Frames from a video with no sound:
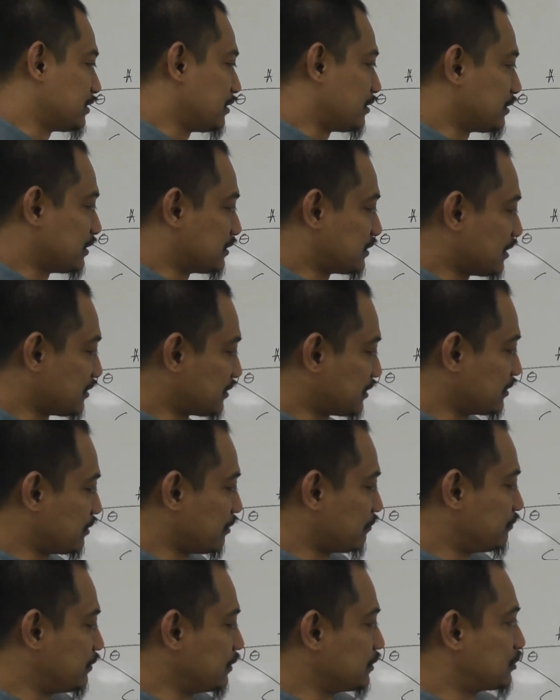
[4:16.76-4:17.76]
resultant
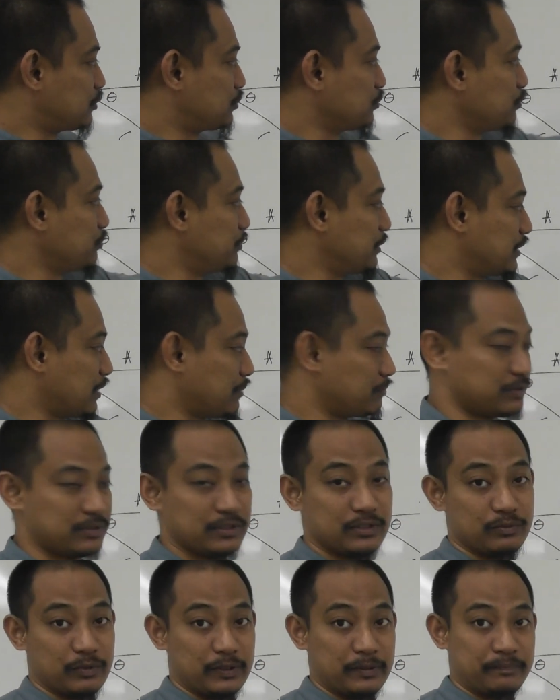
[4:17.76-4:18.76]
of these two becomes
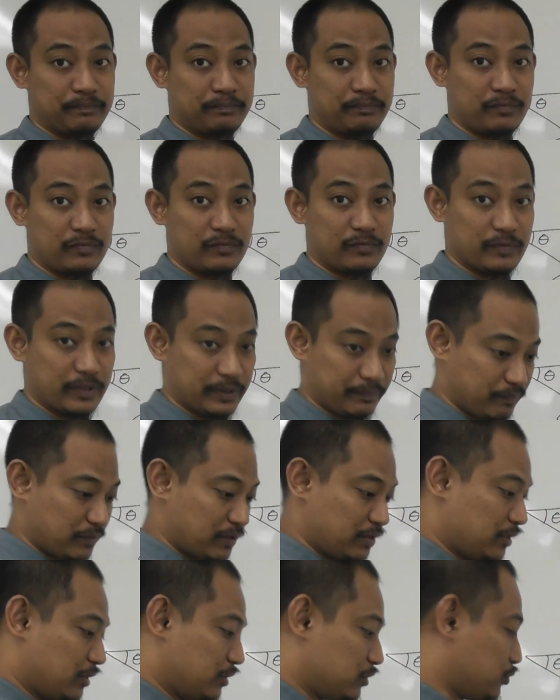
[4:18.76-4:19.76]
this one, right?
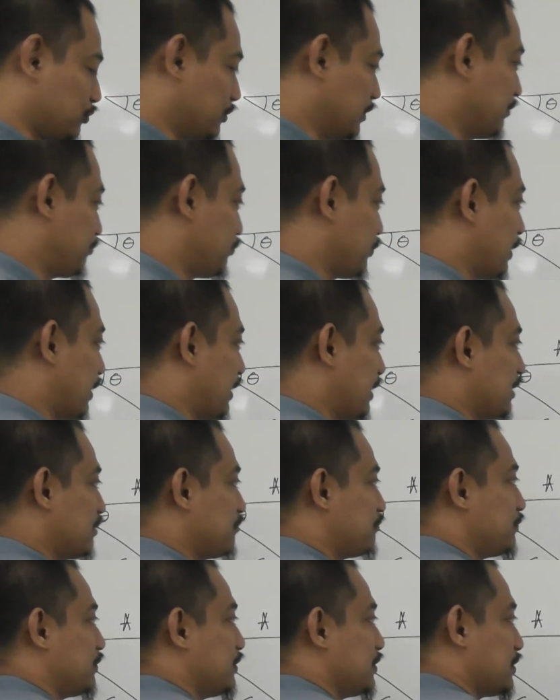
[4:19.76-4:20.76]
So if we
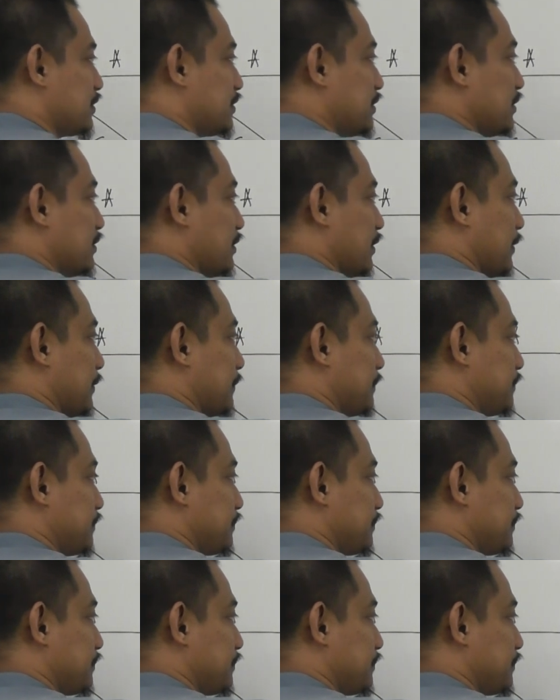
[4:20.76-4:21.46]
have this theta,